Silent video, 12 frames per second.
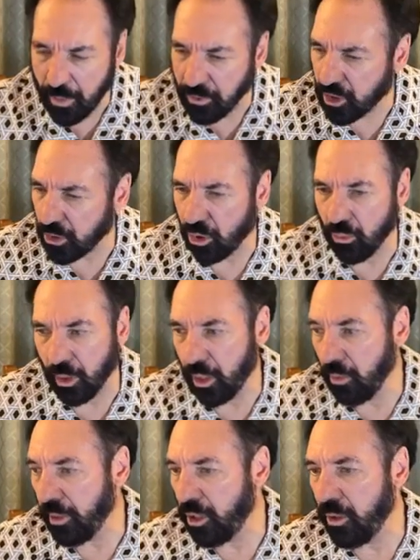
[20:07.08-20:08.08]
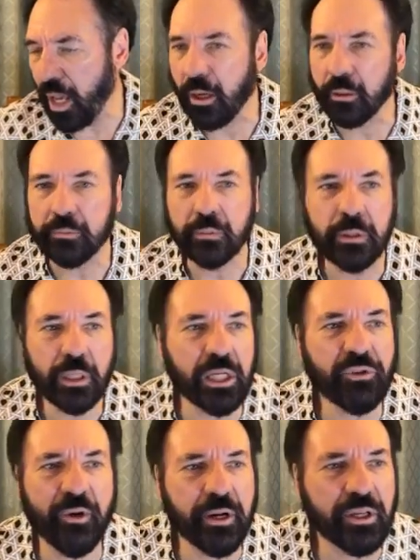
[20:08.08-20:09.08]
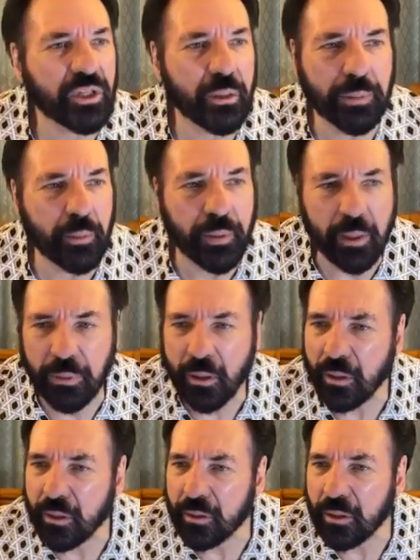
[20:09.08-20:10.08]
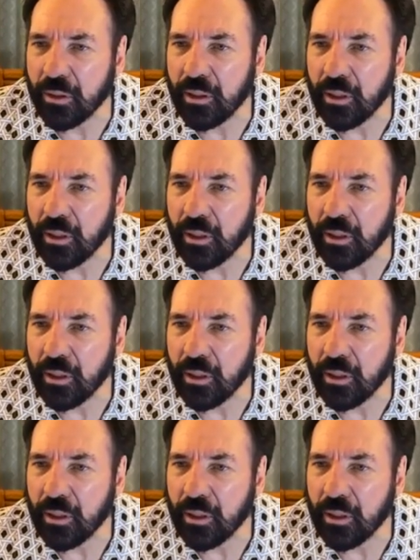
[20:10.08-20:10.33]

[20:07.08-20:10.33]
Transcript: So people say, so what do we do now? It's very simple, people.